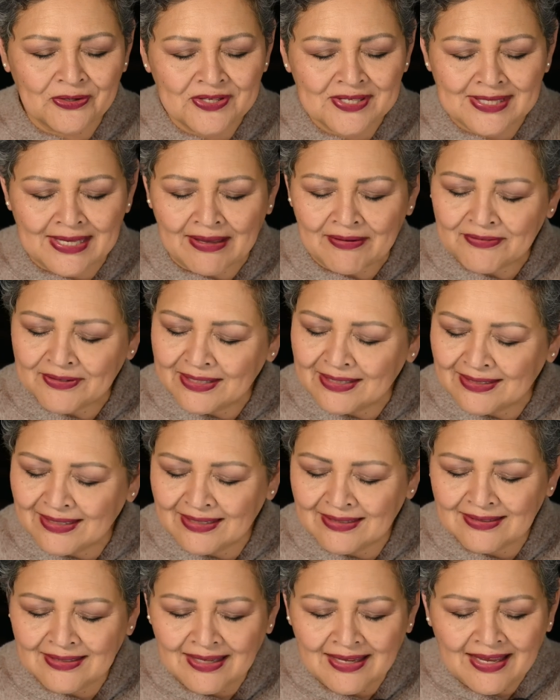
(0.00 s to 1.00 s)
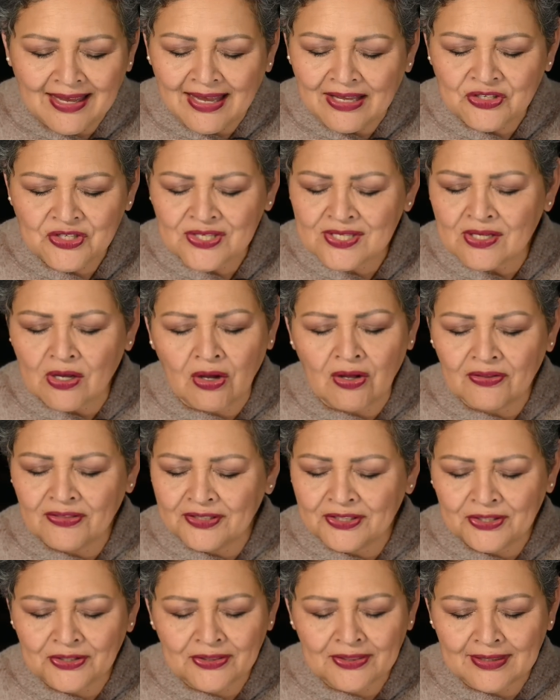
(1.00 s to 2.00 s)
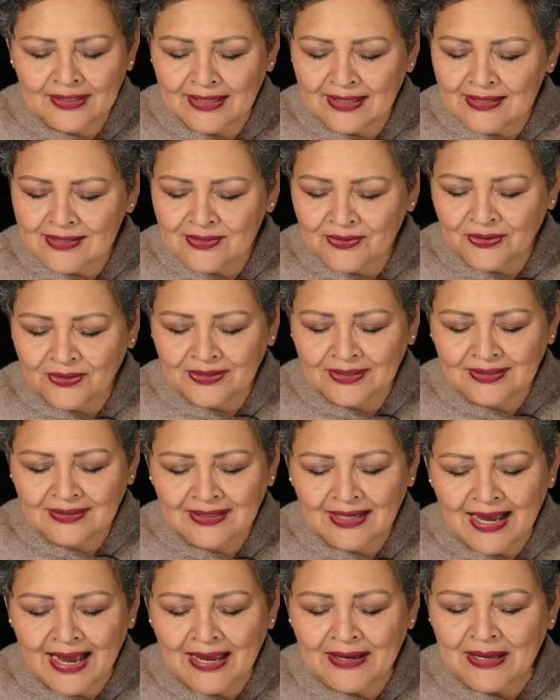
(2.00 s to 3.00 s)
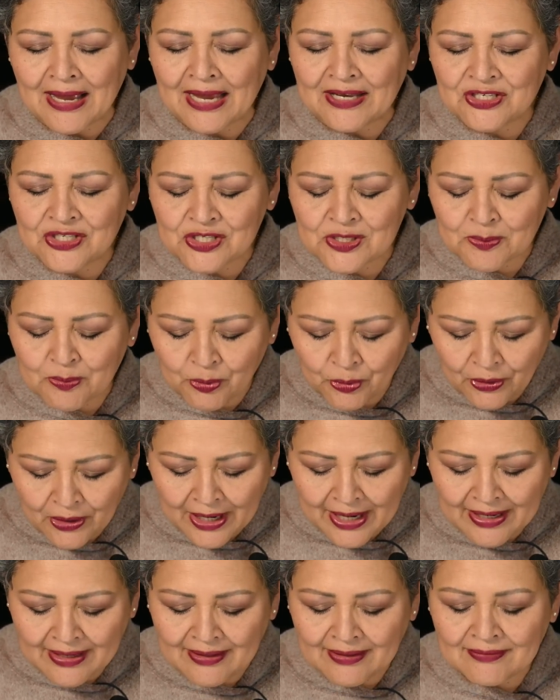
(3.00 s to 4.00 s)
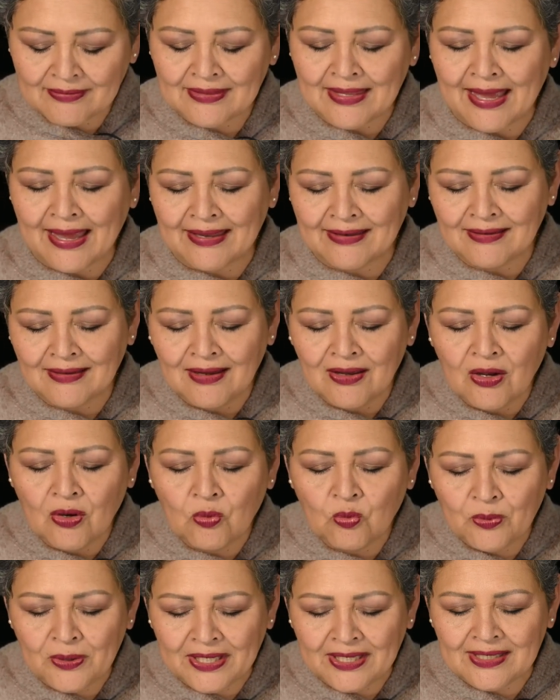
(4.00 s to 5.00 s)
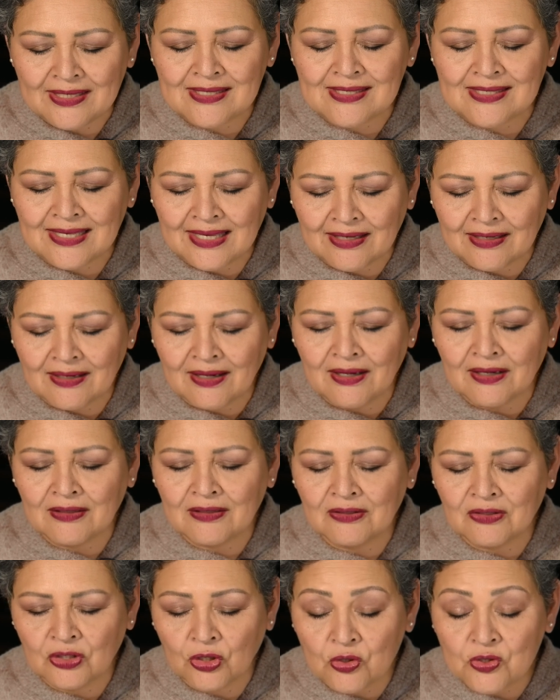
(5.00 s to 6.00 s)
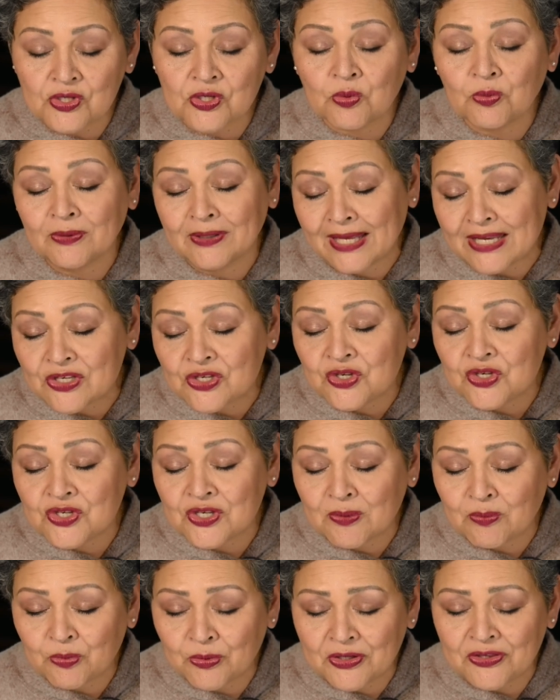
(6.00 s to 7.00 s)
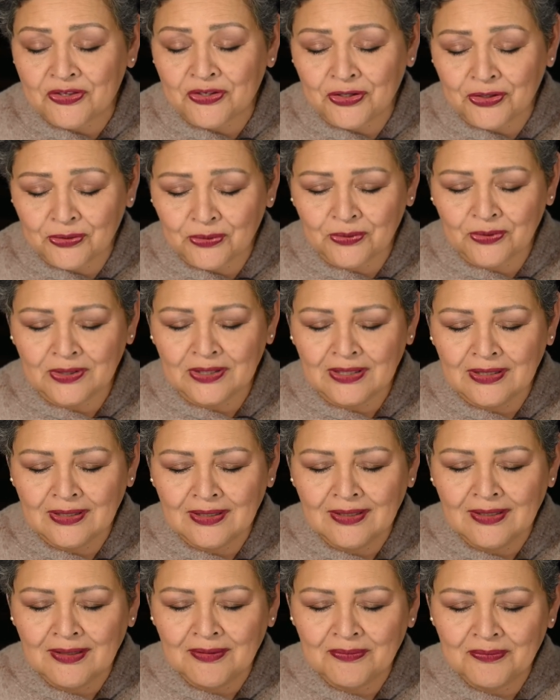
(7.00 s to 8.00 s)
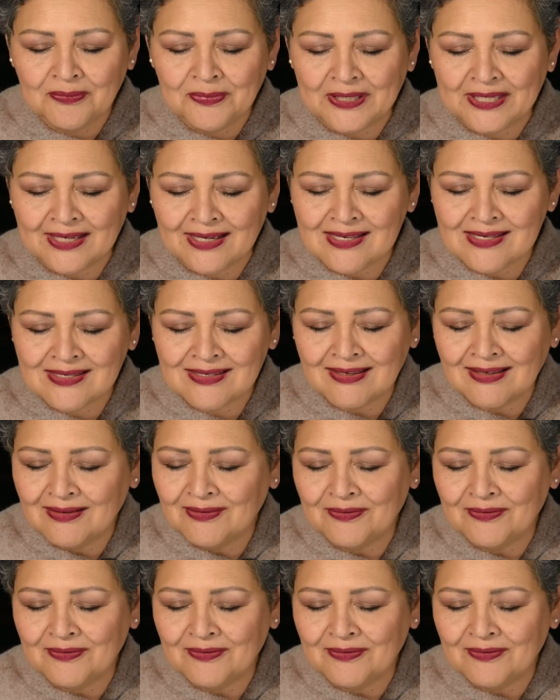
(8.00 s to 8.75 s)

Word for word: 7 and just all the good things, Lord. I, I just pray that we seek a closer relationship with you because